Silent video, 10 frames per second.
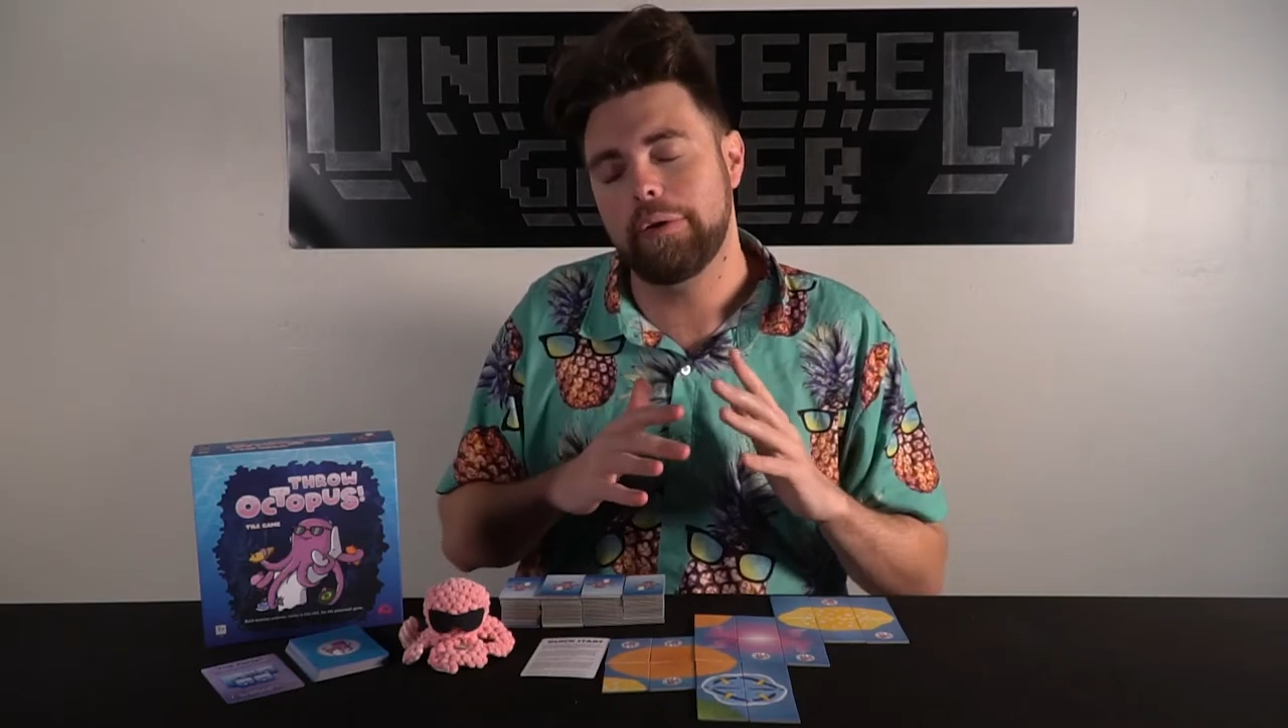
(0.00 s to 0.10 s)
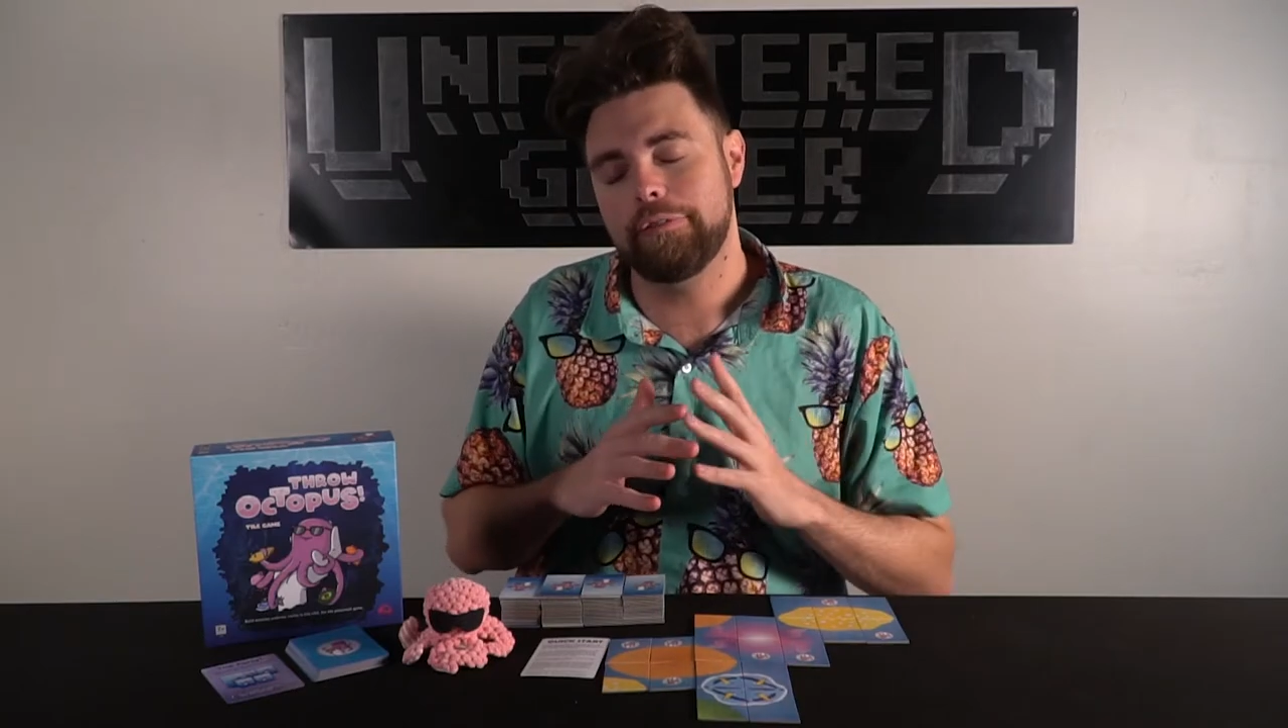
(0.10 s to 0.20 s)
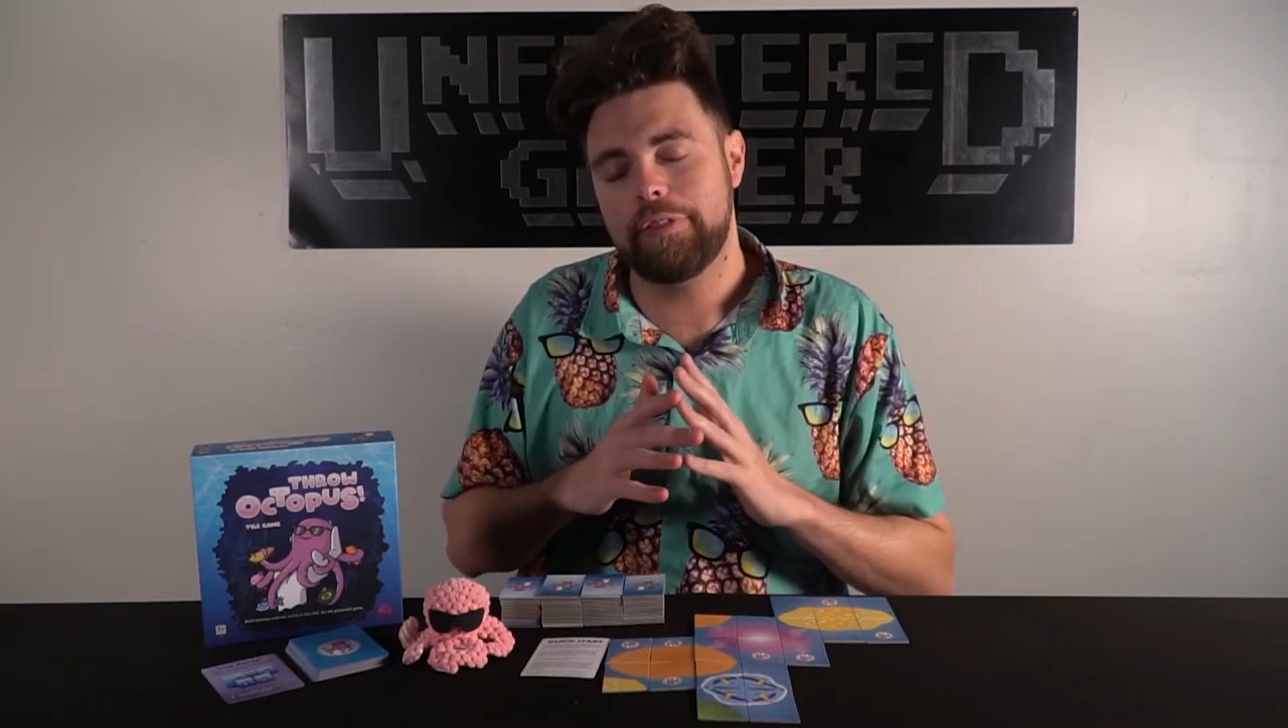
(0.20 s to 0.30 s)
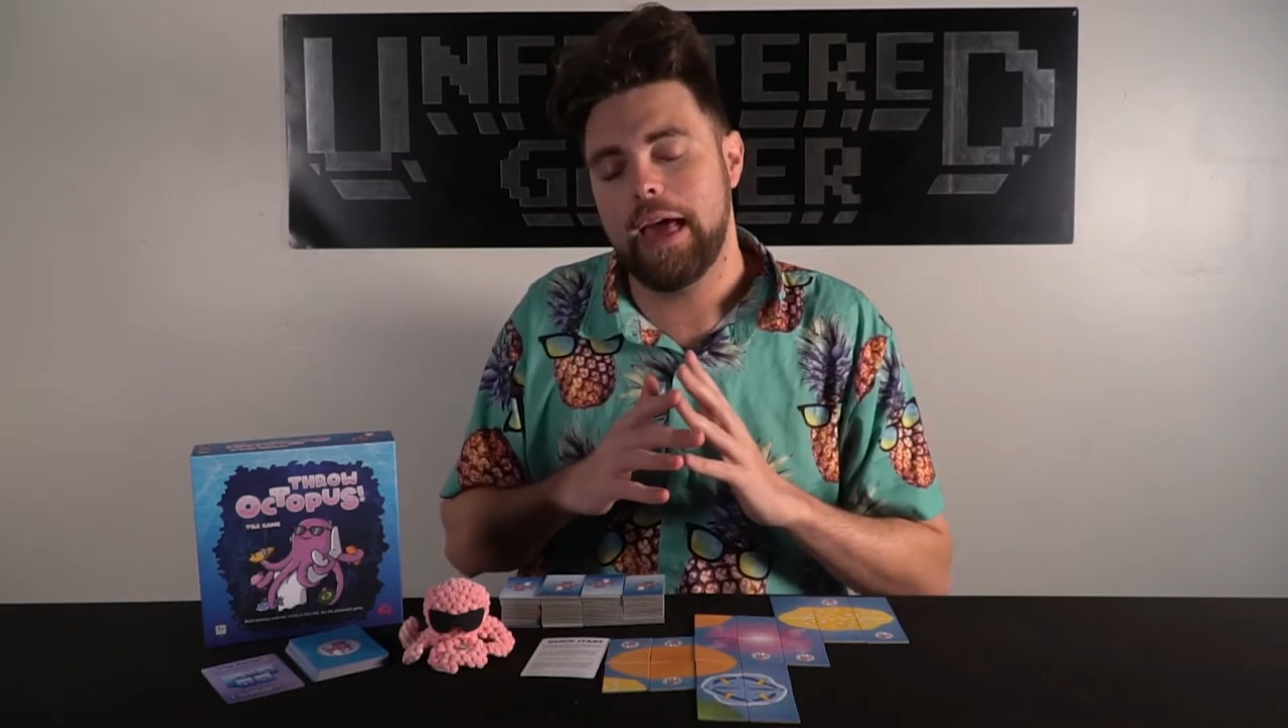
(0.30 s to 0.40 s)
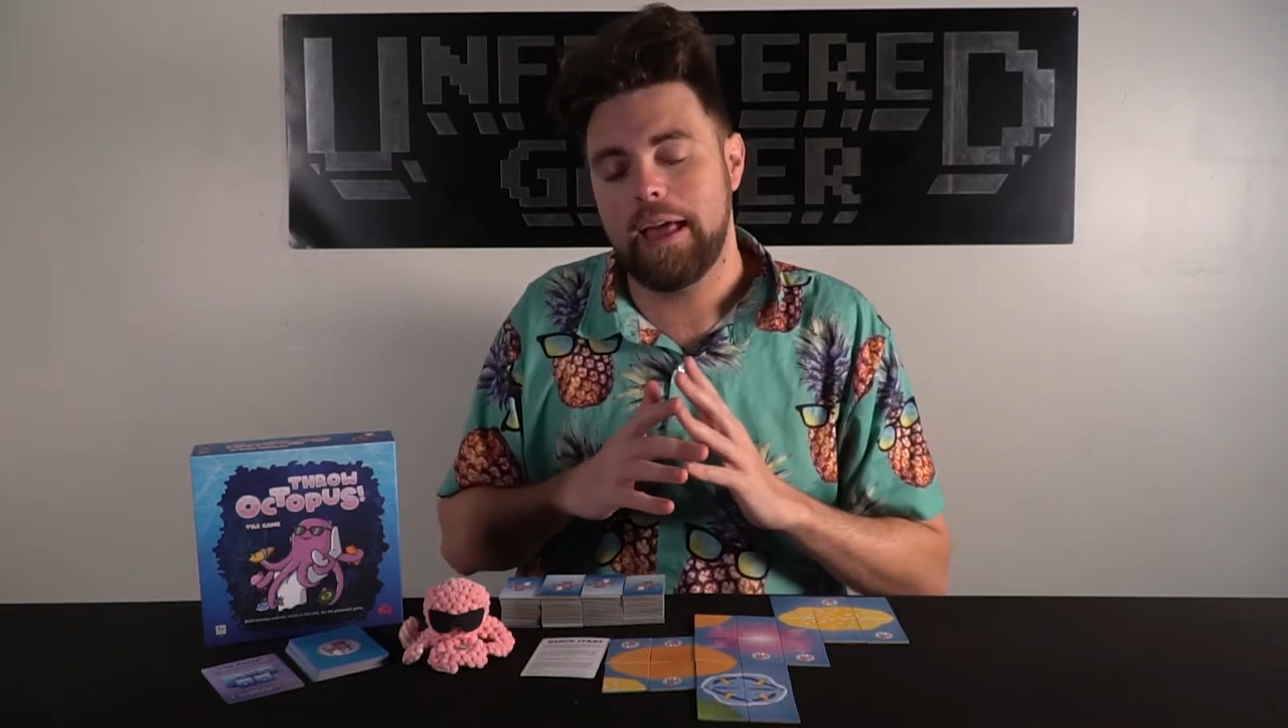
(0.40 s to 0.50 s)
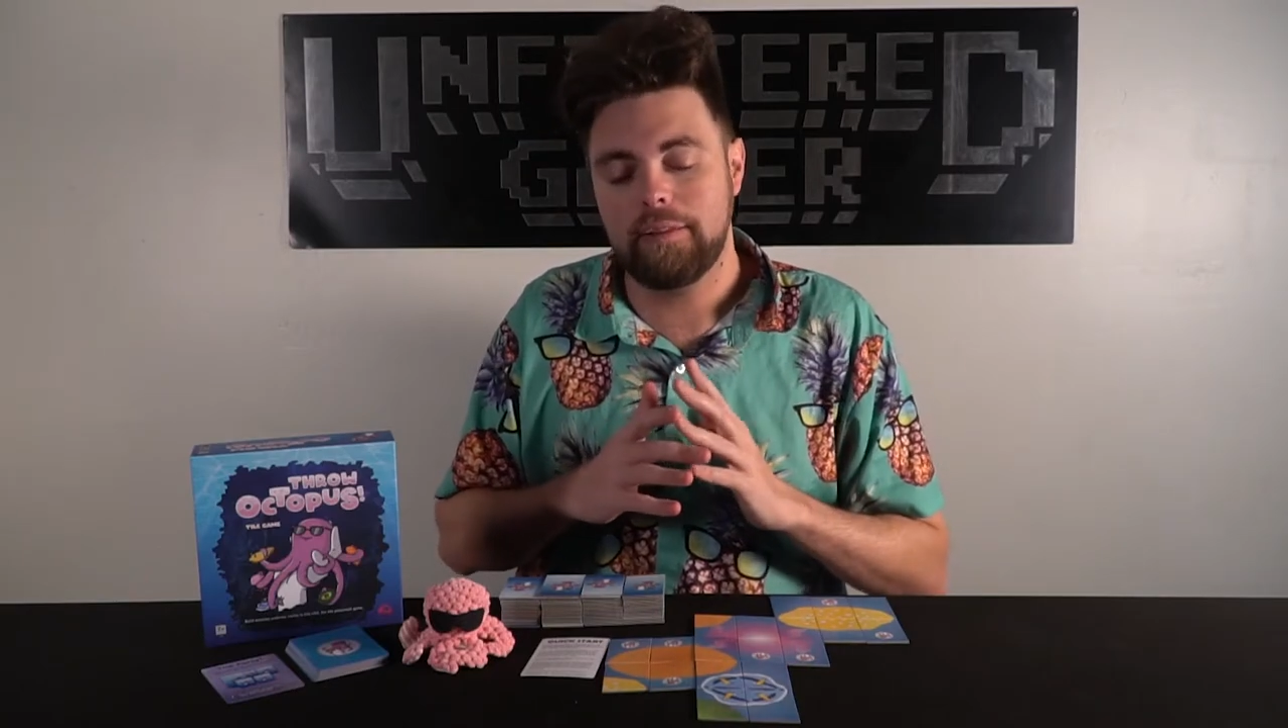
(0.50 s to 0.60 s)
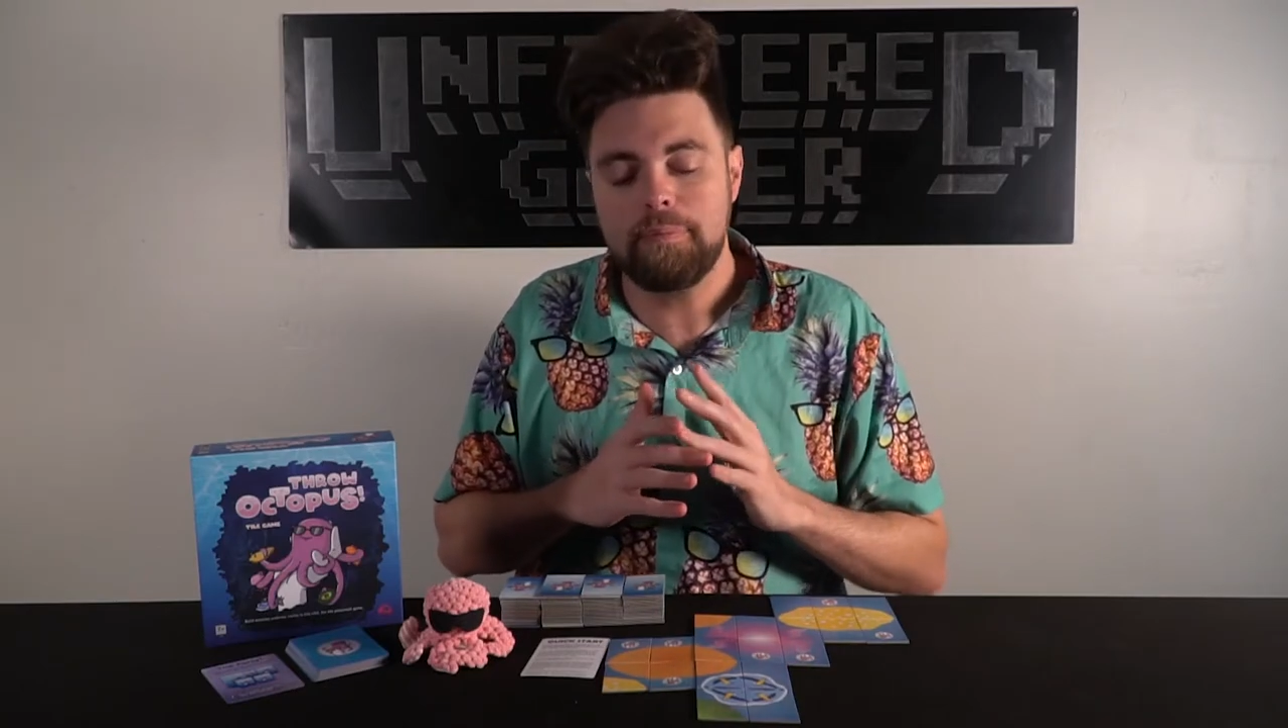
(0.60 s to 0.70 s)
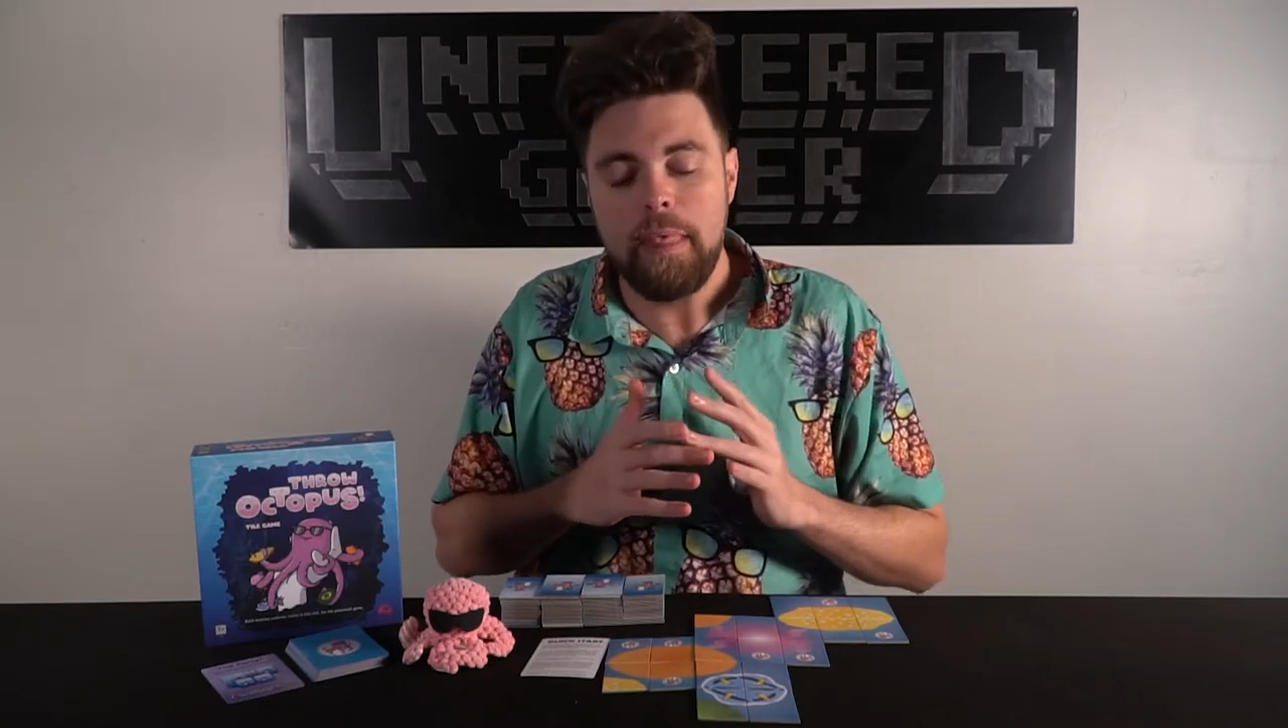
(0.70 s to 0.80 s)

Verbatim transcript: of that.